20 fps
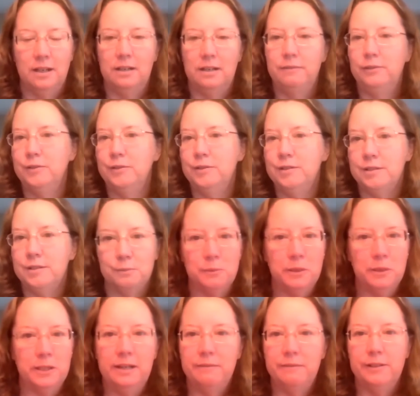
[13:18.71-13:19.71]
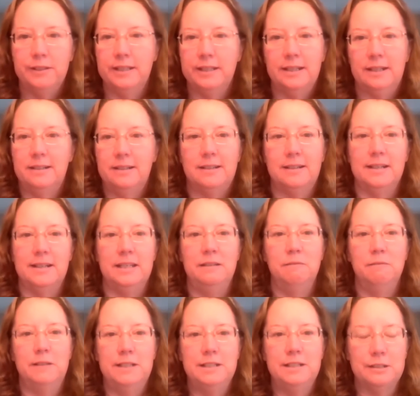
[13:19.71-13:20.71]
novels, whatever they are,
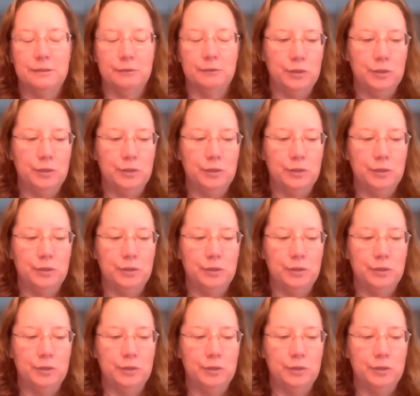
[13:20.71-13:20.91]
he reads